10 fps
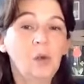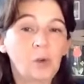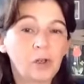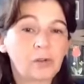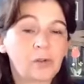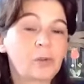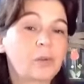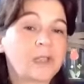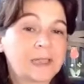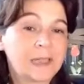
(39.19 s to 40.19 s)
work through
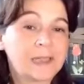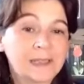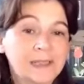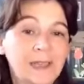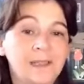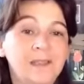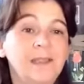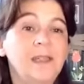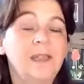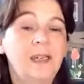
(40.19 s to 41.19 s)
it again and again,
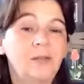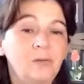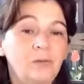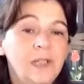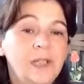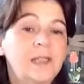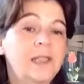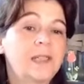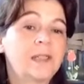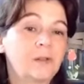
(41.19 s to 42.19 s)
and
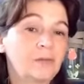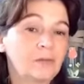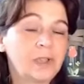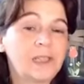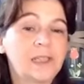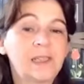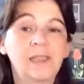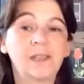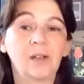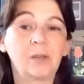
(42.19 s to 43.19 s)
really,
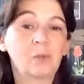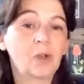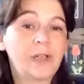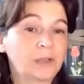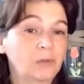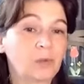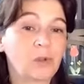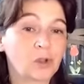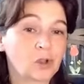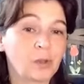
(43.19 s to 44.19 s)
really connect
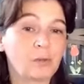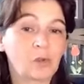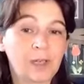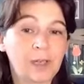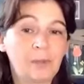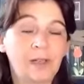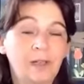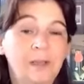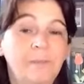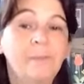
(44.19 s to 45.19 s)
with your German
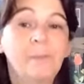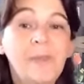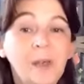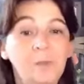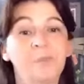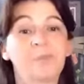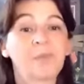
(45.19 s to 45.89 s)
vocabulary. Now,